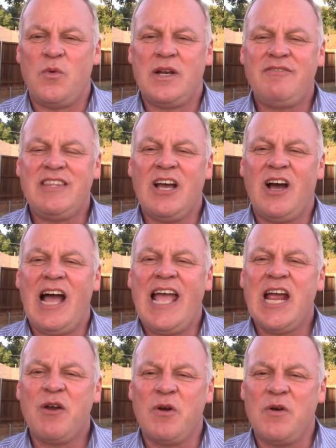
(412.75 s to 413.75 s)
one of the
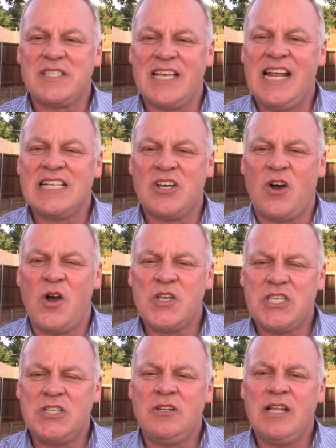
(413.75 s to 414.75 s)
arrows in his
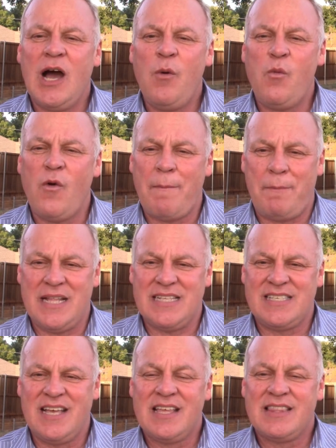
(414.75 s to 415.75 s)
arsenal of weapons